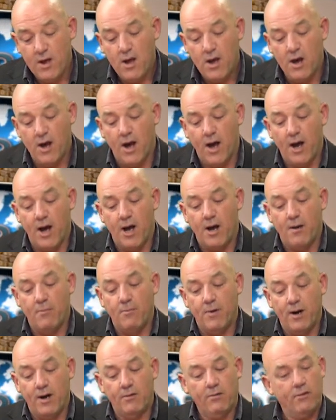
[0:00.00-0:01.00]
are
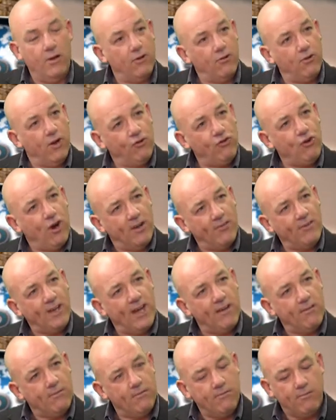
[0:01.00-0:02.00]
trying to
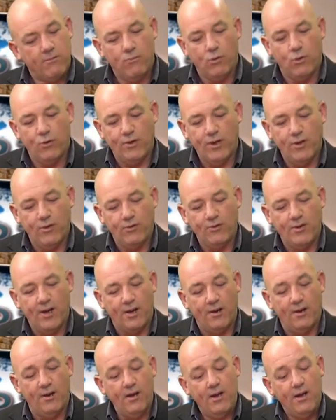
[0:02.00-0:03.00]
get more deals
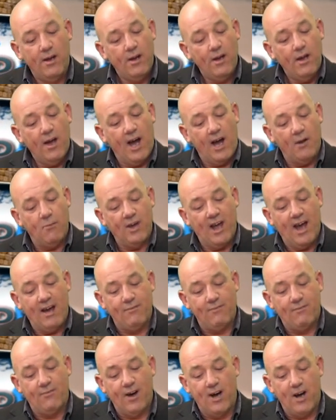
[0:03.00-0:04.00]
done, and we
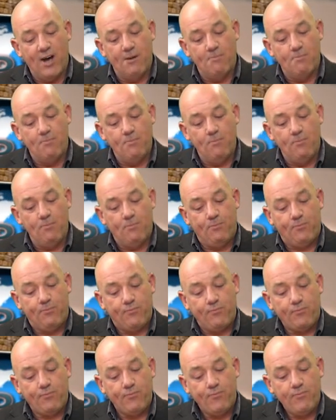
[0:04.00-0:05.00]
have
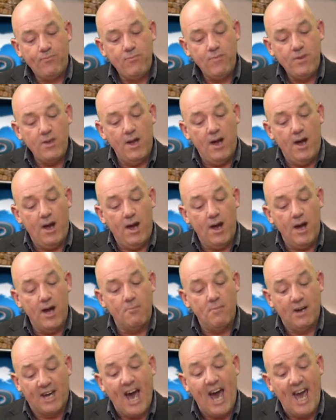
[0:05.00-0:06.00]

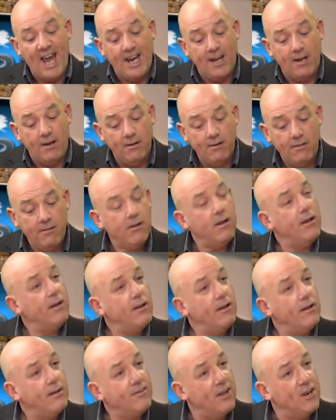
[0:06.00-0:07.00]
McCain,
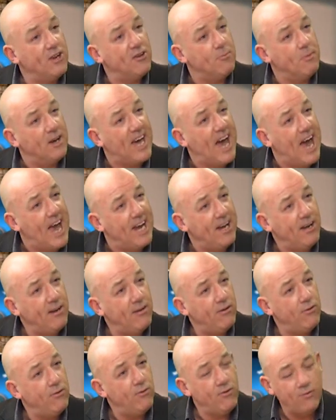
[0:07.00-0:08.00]
Senator McCain,
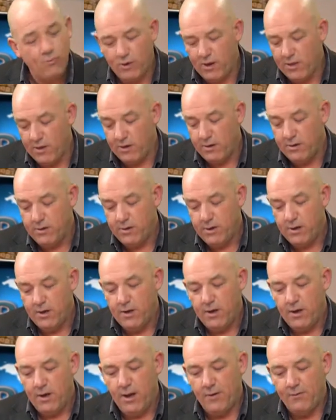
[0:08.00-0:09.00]
who's one of the
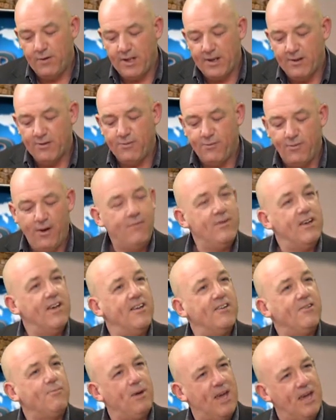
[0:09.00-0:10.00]
loveliest, fluffiest